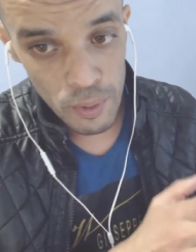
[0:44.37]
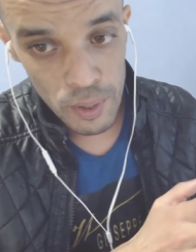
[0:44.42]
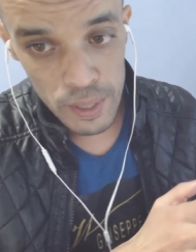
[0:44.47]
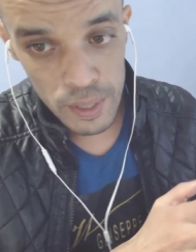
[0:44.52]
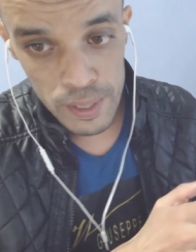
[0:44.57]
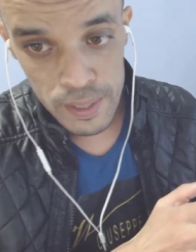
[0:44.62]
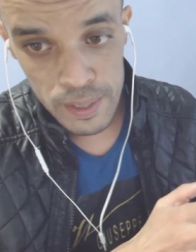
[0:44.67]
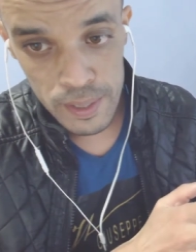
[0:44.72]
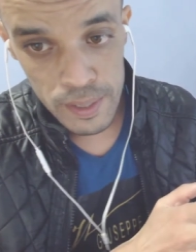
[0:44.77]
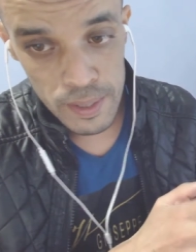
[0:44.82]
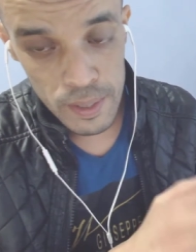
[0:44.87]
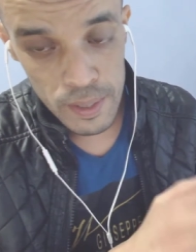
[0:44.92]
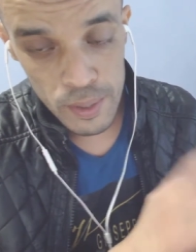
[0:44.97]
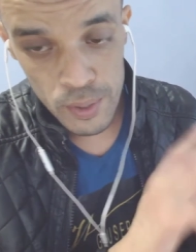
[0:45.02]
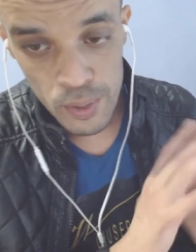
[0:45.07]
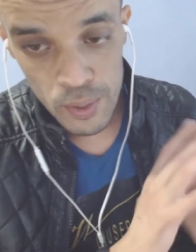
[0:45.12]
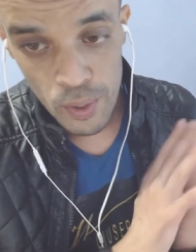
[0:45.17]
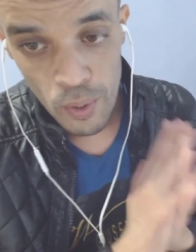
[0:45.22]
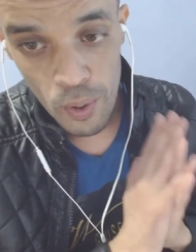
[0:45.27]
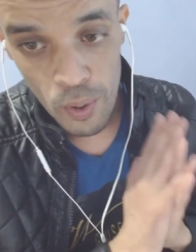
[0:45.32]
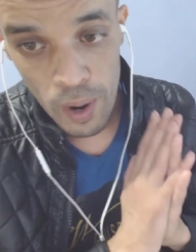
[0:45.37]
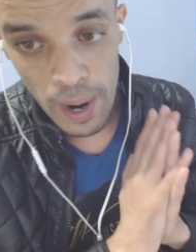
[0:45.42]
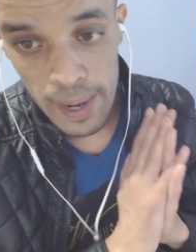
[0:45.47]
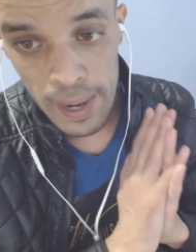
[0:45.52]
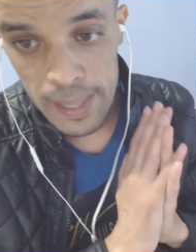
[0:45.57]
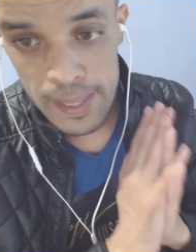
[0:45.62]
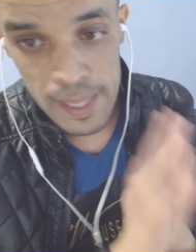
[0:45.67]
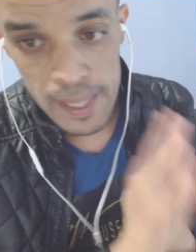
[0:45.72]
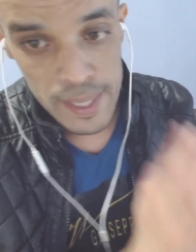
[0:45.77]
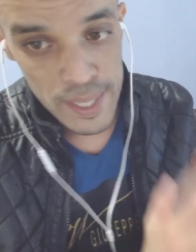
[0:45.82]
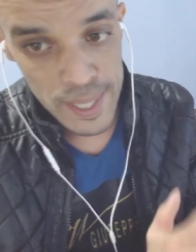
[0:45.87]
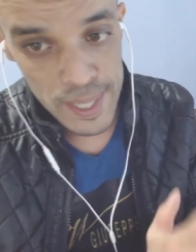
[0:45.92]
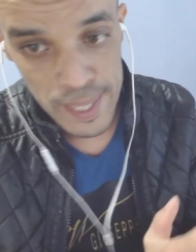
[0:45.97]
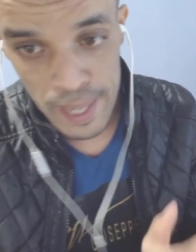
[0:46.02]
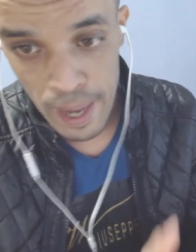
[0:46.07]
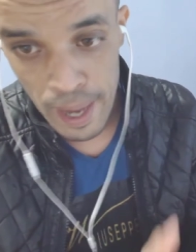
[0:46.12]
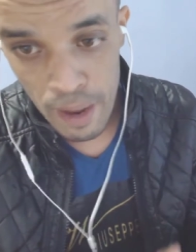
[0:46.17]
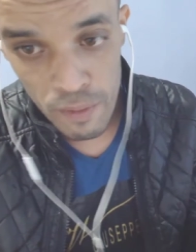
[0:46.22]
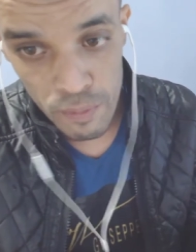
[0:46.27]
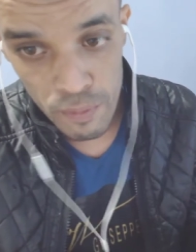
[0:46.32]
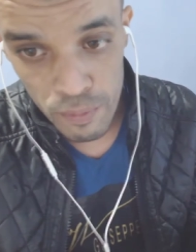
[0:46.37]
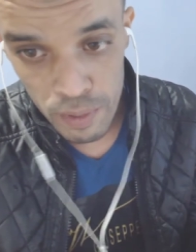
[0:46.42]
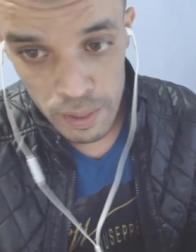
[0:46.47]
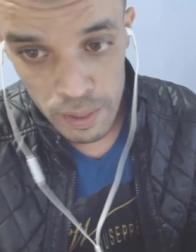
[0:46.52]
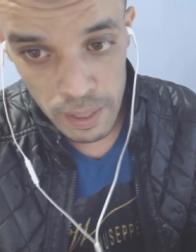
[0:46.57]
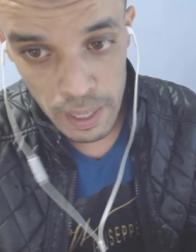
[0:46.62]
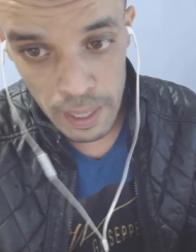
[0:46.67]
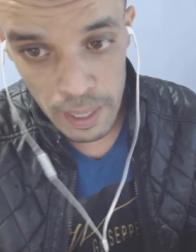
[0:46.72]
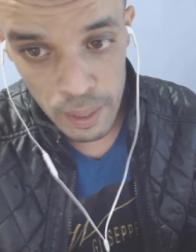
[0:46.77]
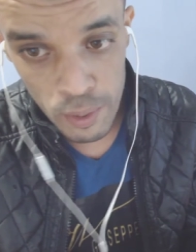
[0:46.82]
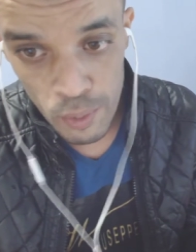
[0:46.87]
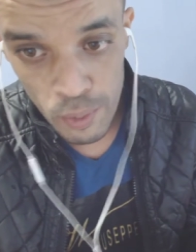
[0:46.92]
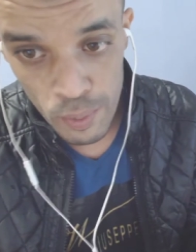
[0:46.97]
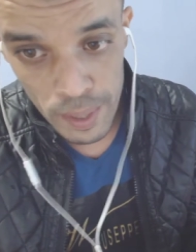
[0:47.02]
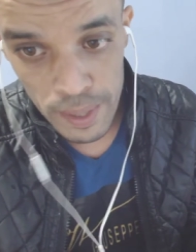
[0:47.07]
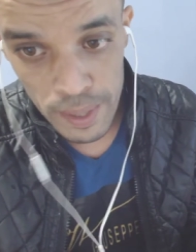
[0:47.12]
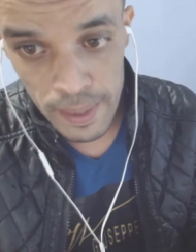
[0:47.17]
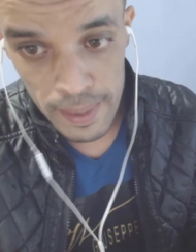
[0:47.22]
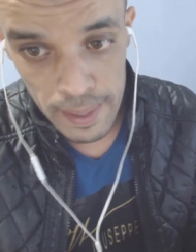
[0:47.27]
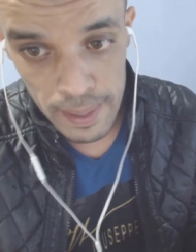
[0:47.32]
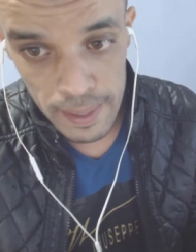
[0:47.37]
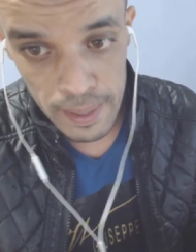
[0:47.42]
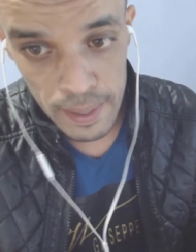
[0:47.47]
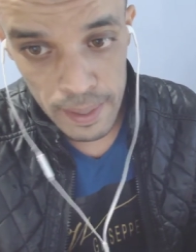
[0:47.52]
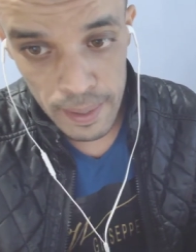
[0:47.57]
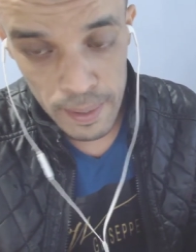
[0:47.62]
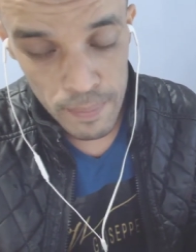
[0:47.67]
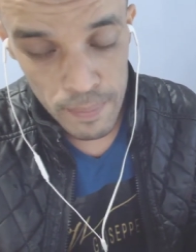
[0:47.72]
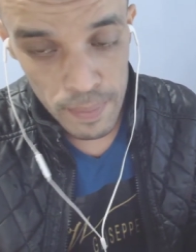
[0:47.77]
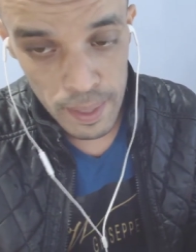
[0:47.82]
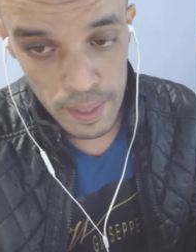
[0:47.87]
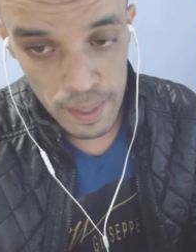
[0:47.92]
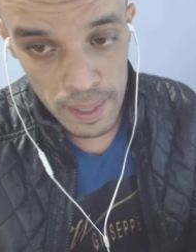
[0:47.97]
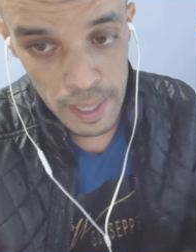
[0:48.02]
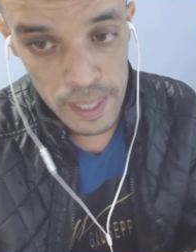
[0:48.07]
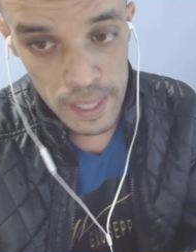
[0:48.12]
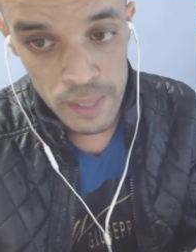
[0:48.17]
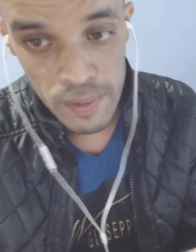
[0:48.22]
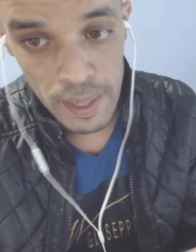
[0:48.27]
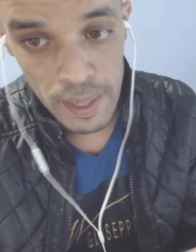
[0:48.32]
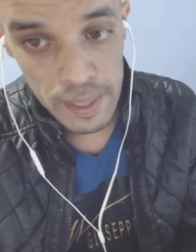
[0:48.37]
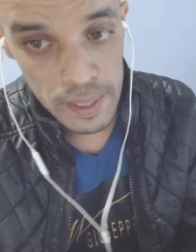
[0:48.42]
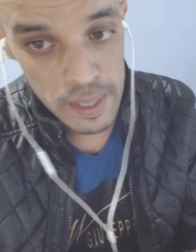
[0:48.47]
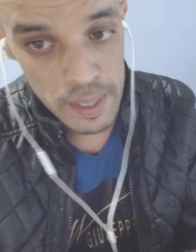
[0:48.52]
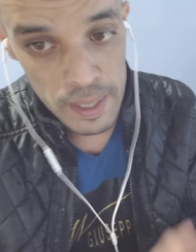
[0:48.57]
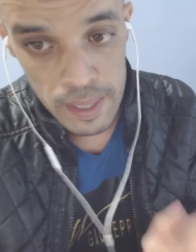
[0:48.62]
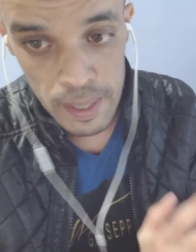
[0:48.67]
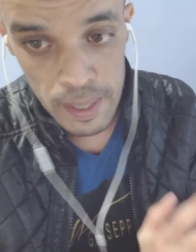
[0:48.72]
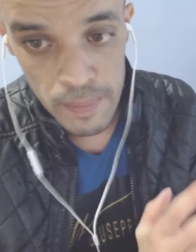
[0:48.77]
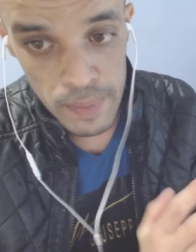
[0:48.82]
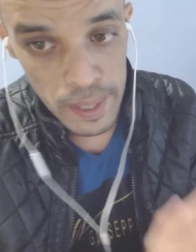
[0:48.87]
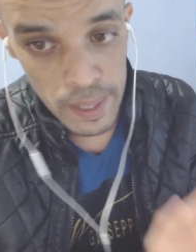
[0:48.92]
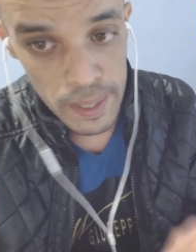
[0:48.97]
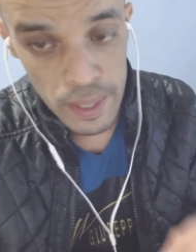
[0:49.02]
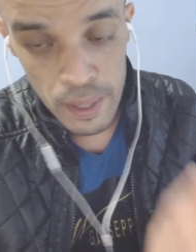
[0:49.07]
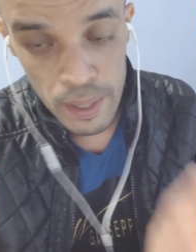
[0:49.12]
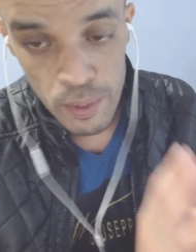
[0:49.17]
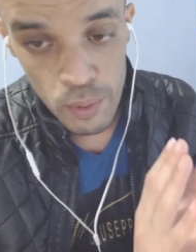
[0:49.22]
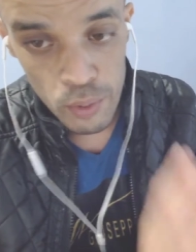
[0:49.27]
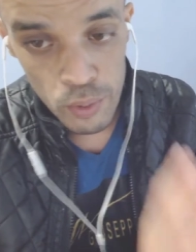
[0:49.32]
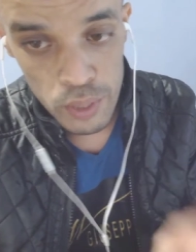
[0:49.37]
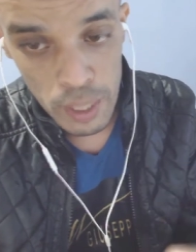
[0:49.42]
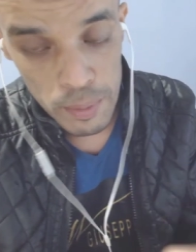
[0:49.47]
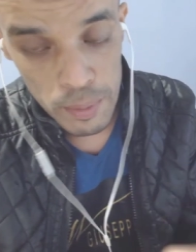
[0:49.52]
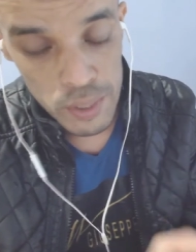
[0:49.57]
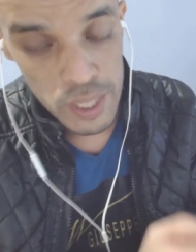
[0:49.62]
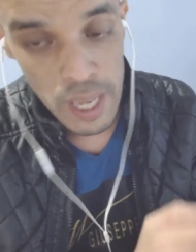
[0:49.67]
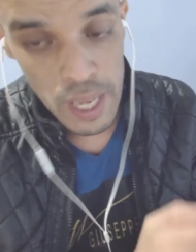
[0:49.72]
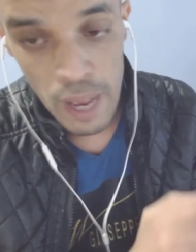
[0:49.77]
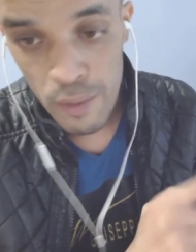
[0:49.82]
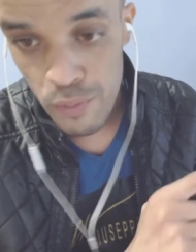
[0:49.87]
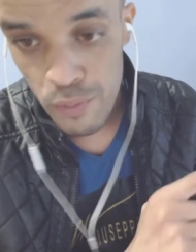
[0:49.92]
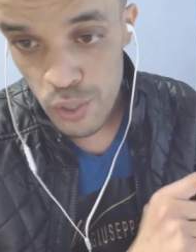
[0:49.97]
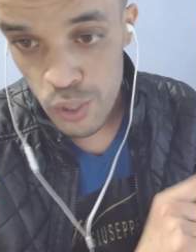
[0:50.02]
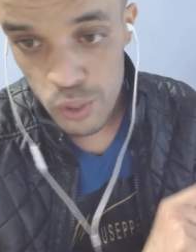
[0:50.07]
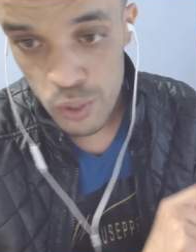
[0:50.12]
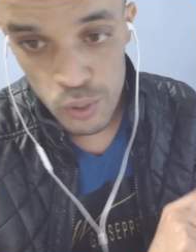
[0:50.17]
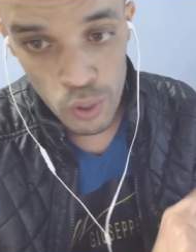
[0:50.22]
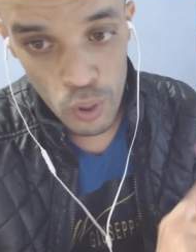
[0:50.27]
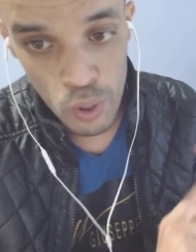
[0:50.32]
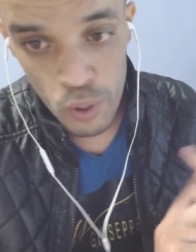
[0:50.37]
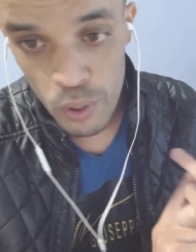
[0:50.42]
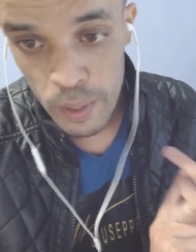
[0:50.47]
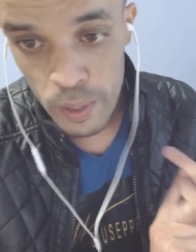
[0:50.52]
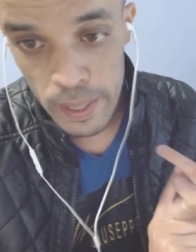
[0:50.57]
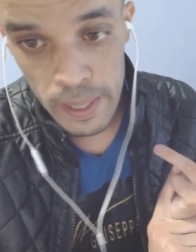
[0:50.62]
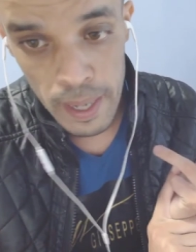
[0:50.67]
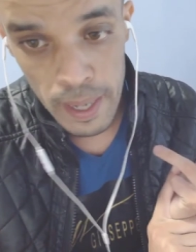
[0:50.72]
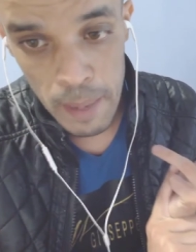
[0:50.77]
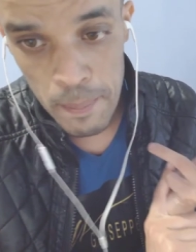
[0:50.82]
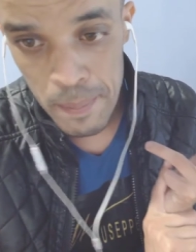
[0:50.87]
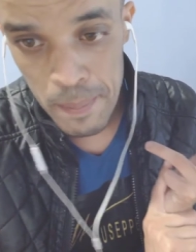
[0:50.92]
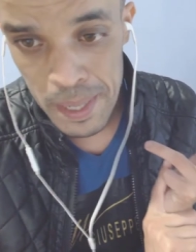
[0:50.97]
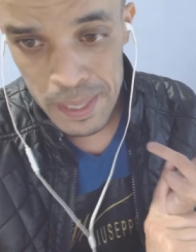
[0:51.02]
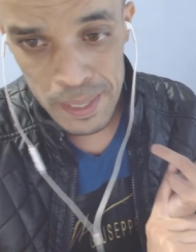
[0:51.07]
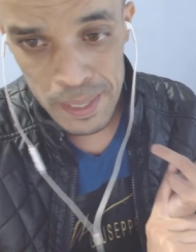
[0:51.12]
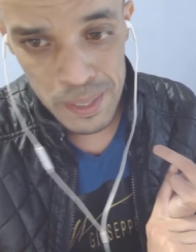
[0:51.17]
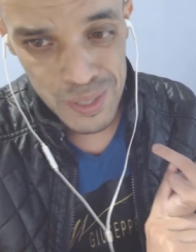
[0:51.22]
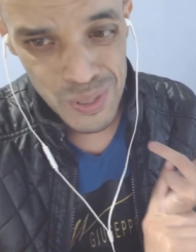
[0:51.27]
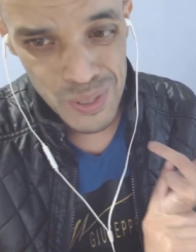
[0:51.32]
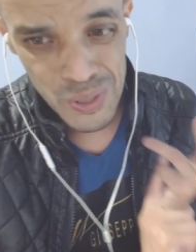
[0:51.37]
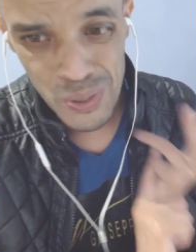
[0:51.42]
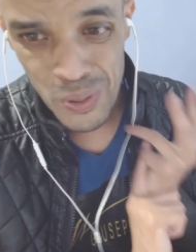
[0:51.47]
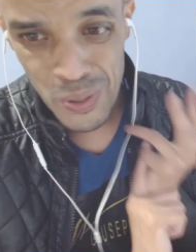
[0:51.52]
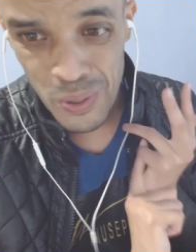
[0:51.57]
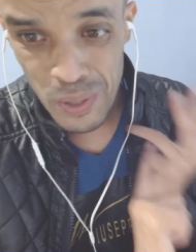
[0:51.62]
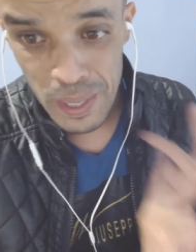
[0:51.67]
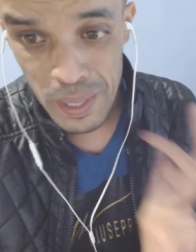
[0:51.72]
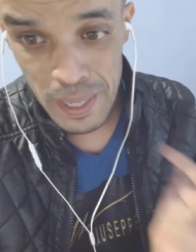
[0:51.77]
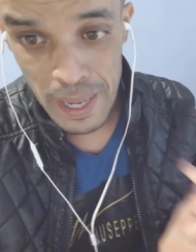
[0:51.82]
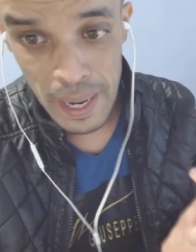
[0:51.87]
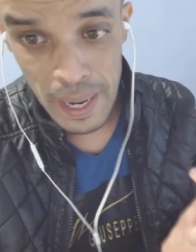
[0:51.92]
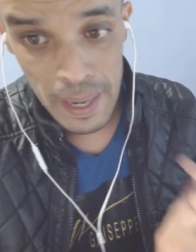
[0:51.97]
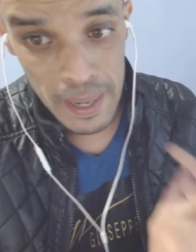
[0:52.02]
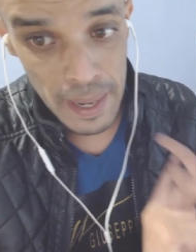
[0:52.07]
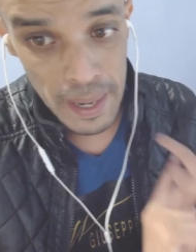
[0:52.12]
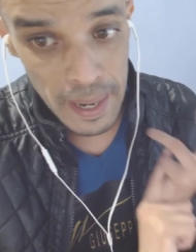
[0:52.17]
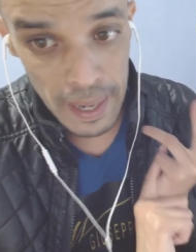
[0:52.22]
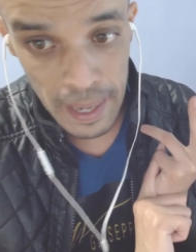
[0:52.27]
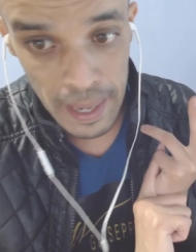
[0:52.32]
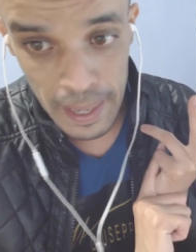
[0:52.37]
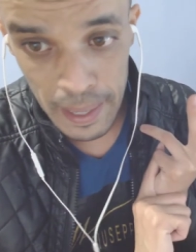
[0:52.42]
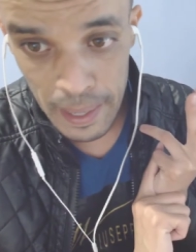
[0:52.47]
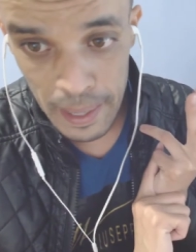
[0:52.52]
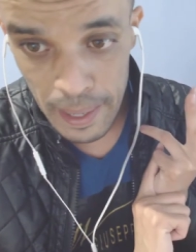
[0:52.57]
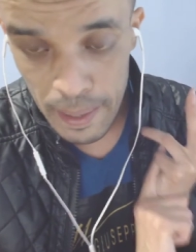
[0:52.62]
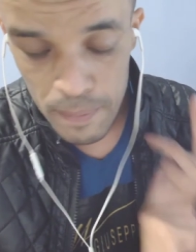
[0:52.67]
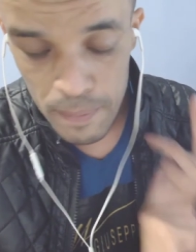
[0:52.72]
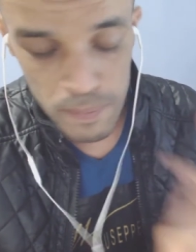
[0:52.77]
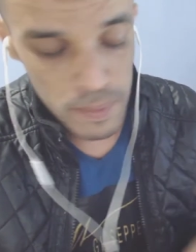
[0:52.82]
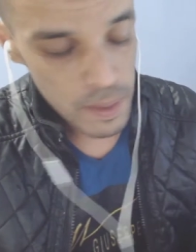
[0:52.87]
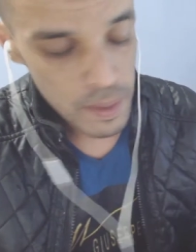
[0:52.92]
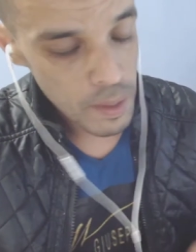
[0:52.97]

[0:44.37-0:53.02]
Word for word: voice so Alisah she can like win the the X Factor she, there no doubt she have story amazing story I, I like